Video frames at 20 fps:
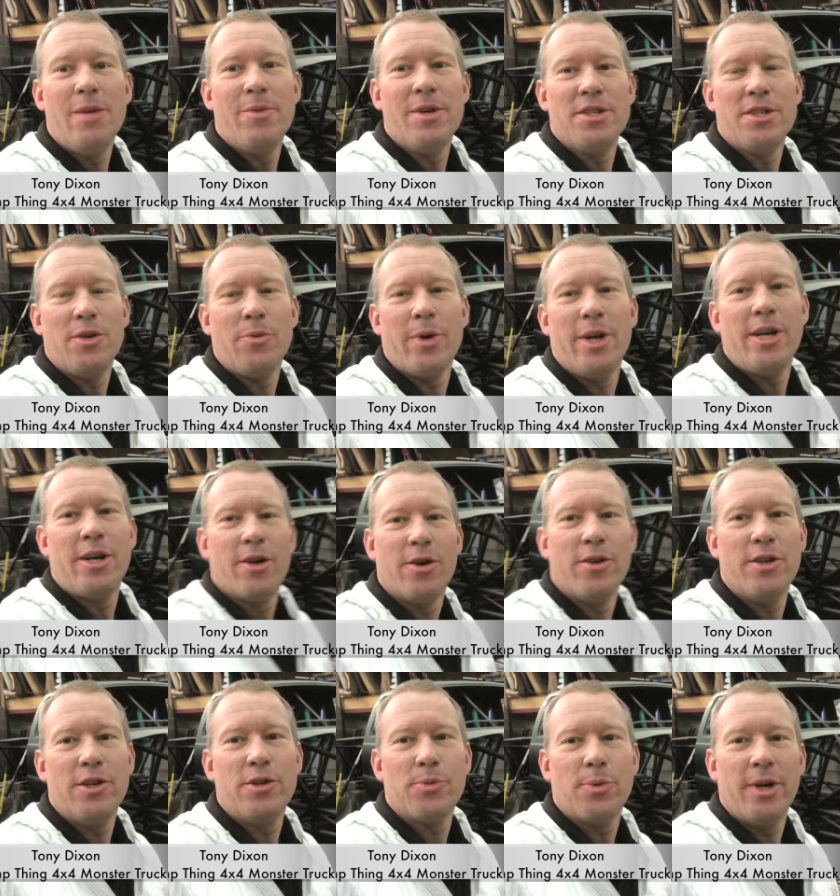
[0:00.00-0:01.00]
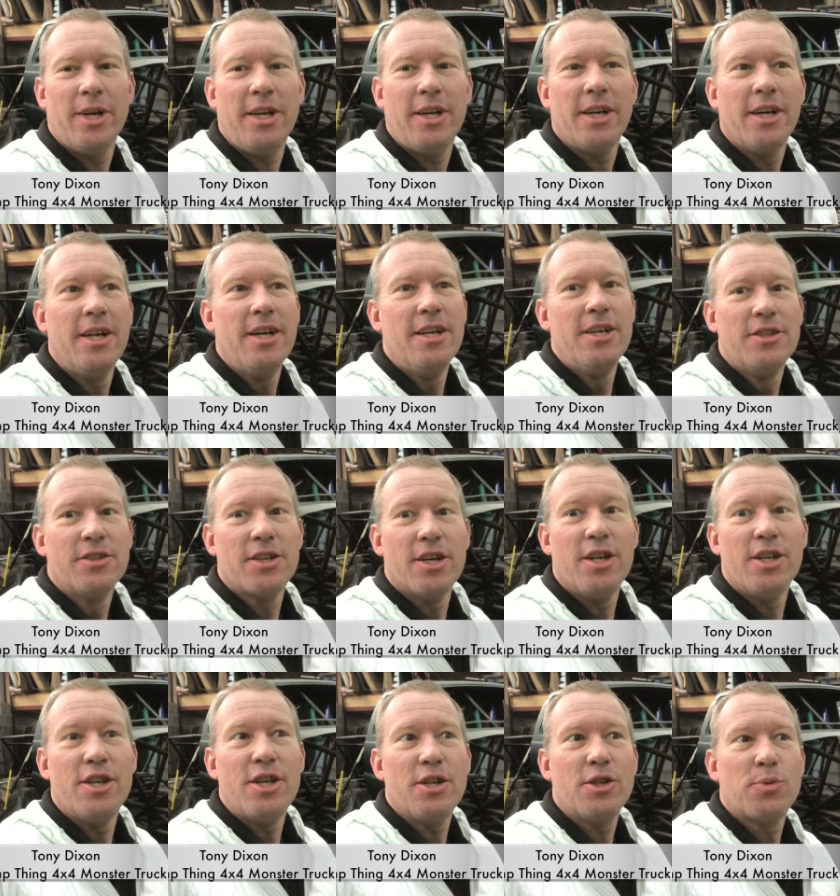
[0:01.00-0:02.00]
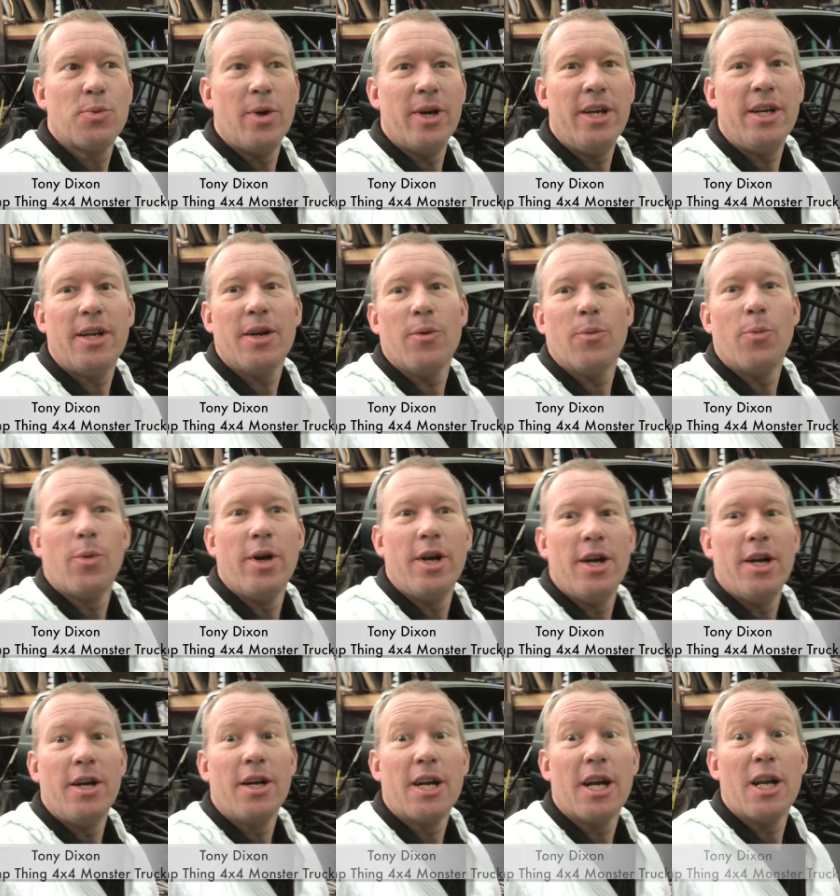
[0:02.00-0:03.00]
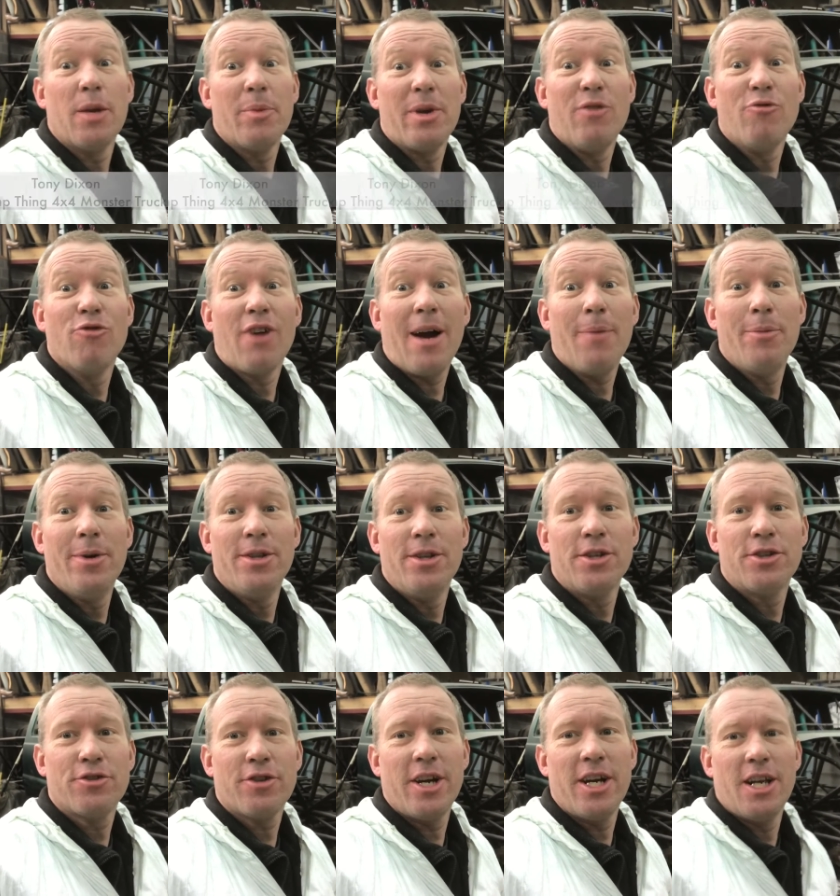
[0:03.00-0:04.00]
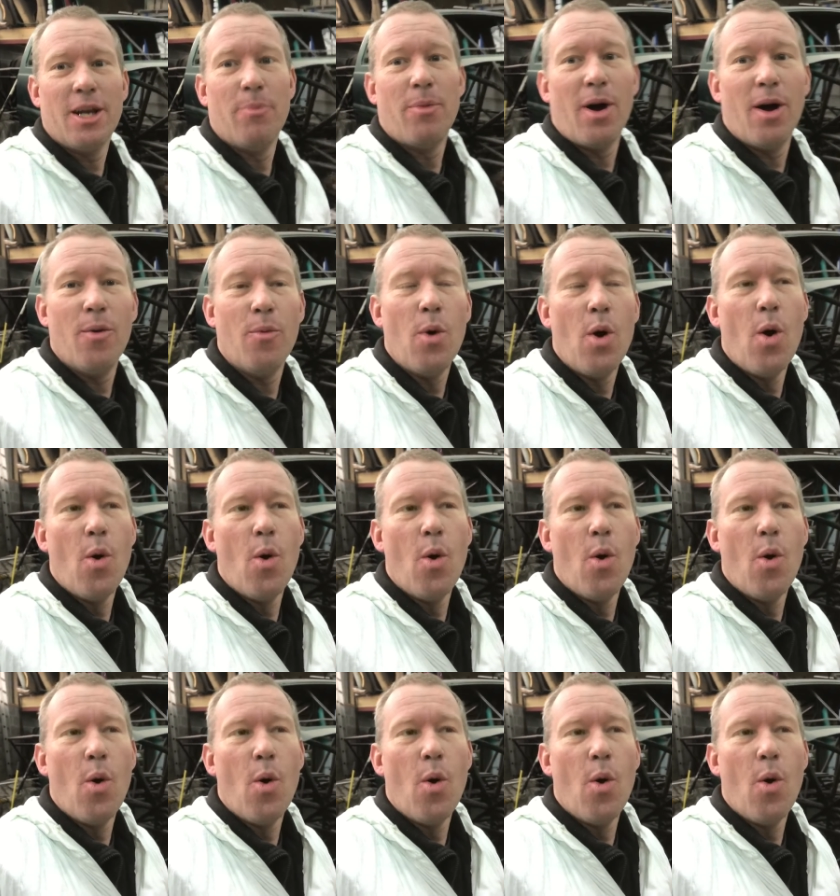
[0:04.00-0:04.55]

busy week on this week. So this week we're going to be wrapping the trailer, but